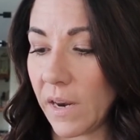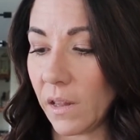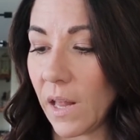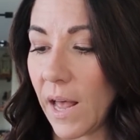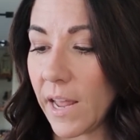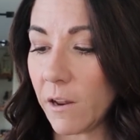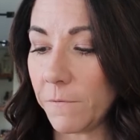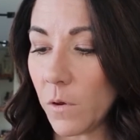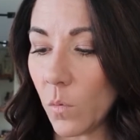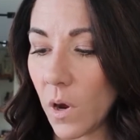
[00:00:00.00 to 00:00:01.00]
a line
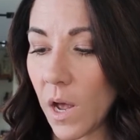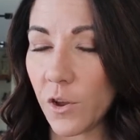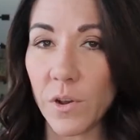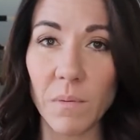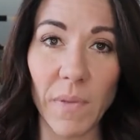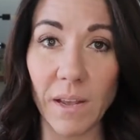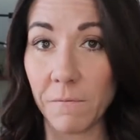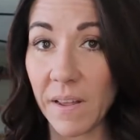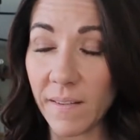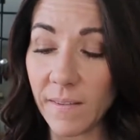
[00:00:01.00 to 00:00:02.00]
if you want. You can make it
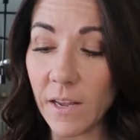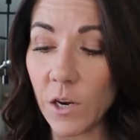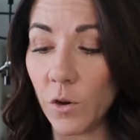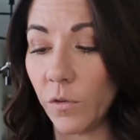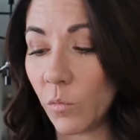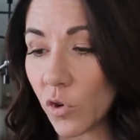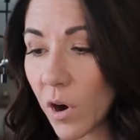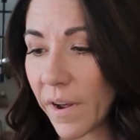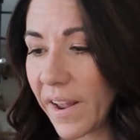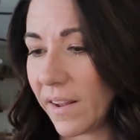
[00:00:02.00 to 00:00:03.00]
fancy, do some
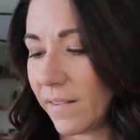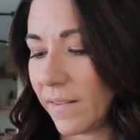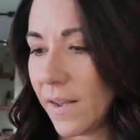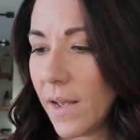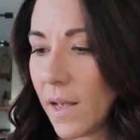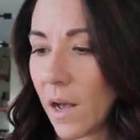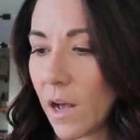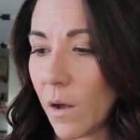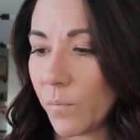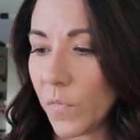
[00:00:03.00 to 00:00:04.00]
drawings.
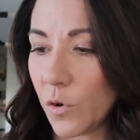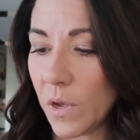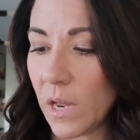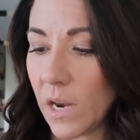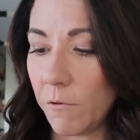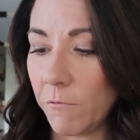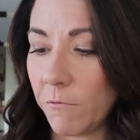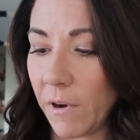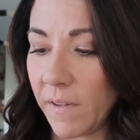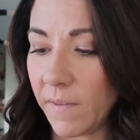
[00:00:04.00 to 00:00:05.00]
You can
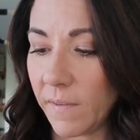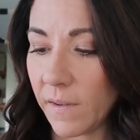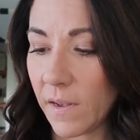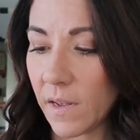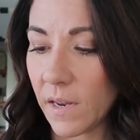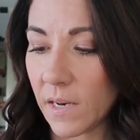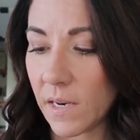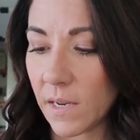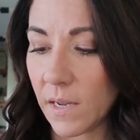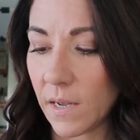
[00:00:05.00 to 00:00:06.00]
erase
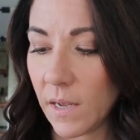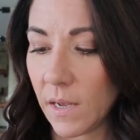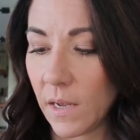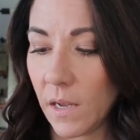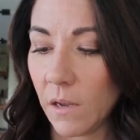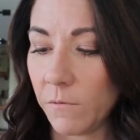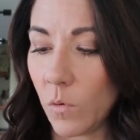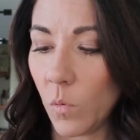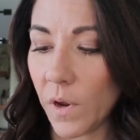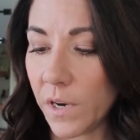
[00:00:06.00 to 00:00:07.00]
it if
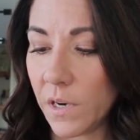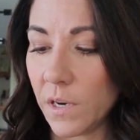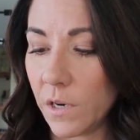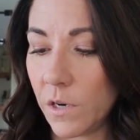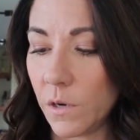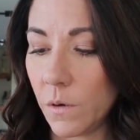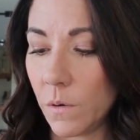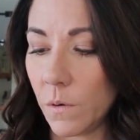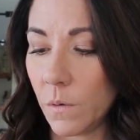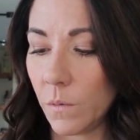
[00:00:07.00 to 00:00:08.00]
you wanted to
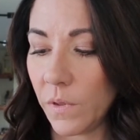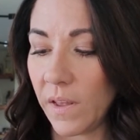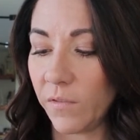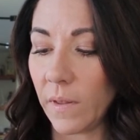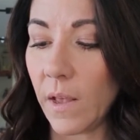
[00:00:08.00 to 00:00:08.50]
do. It's